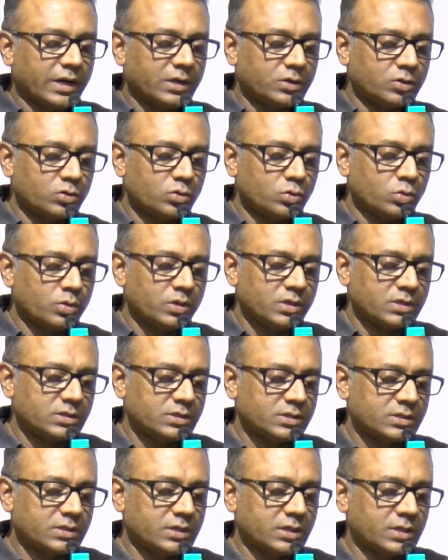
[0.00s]
like to do
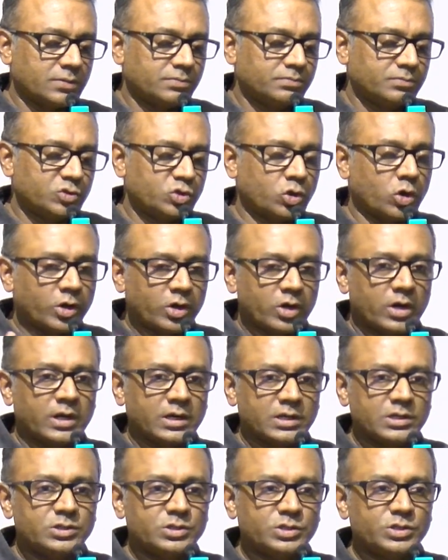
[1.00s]
is um, draw your
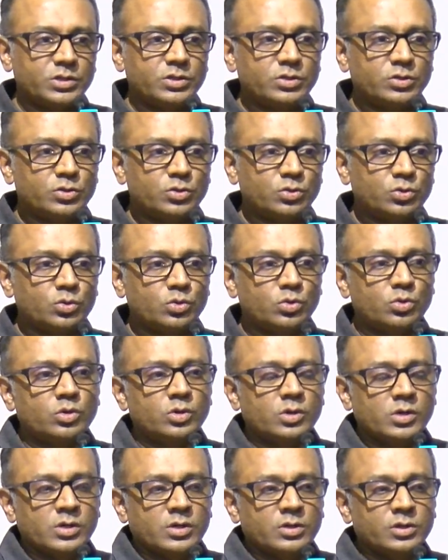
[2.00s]
attention to
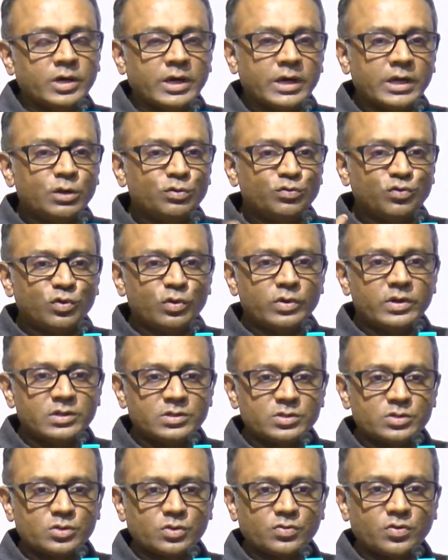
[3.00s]
the
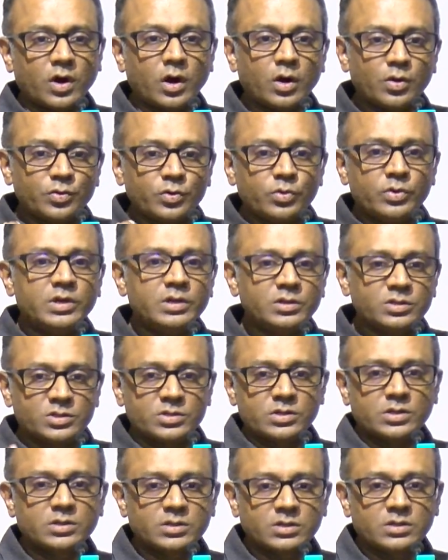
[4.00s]
influence of how you
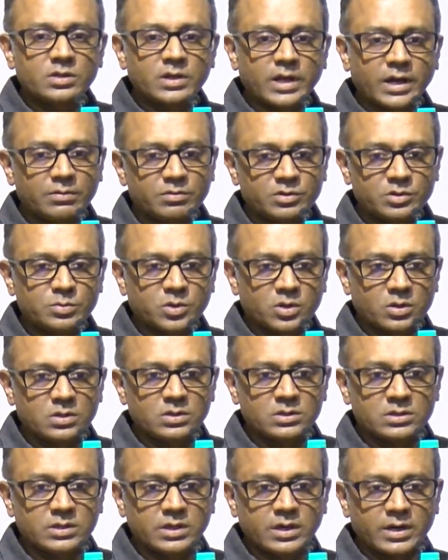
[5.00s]
instruct the language
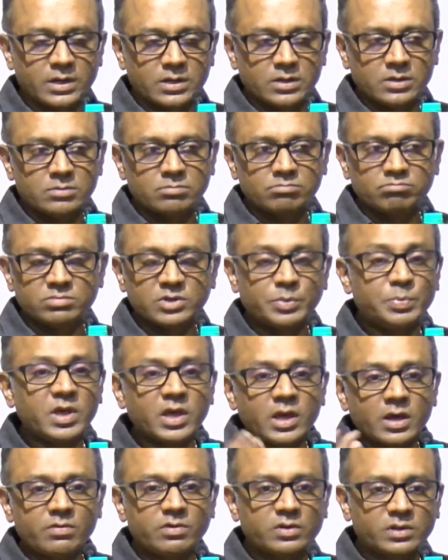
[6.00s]
models and the
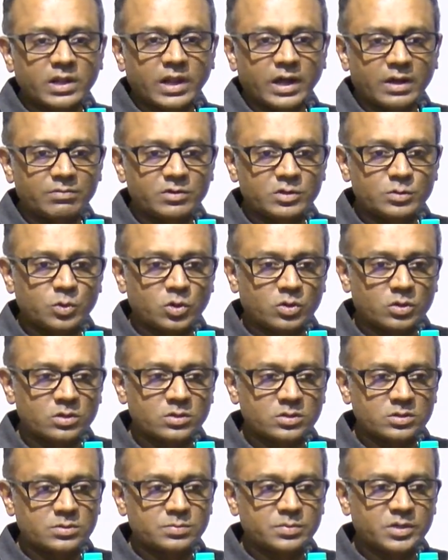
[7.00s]
behavior of the language
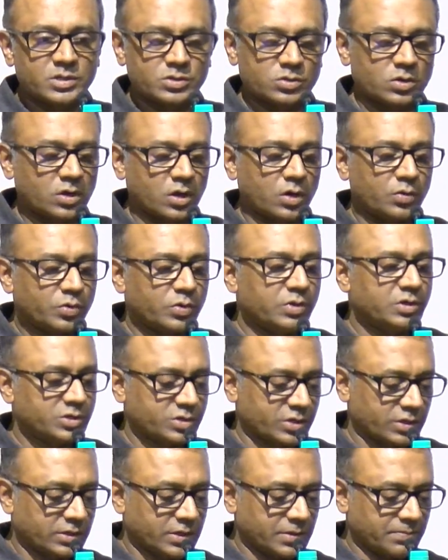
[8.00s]
models based on how you
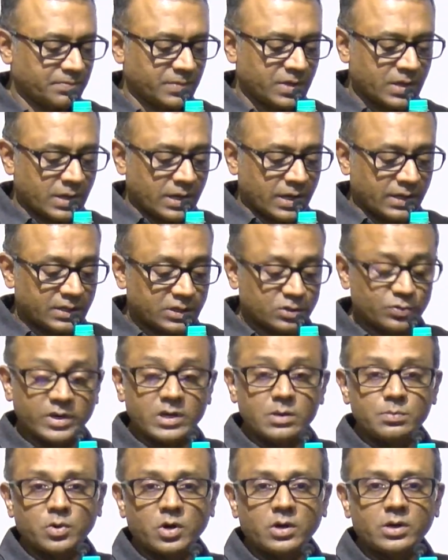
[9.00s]
instruct them. And that's very
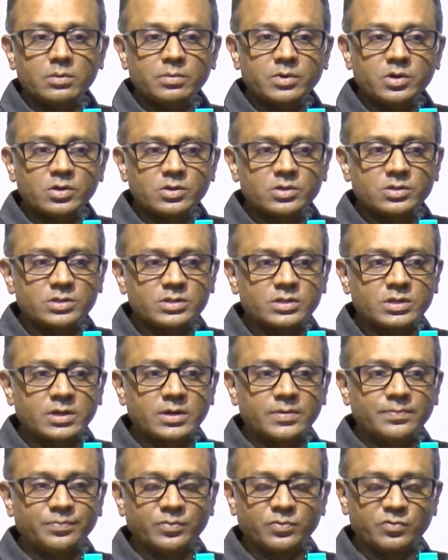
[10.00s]
important because
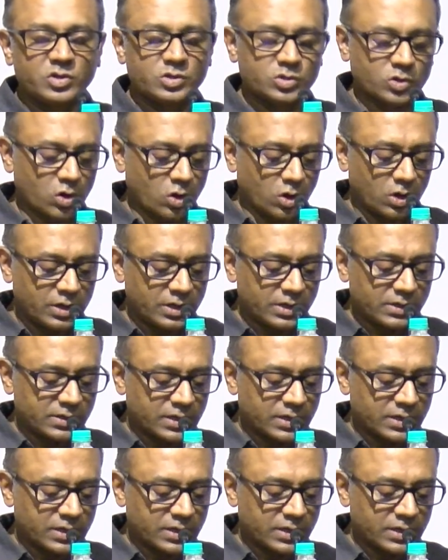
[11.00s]
um, we saw already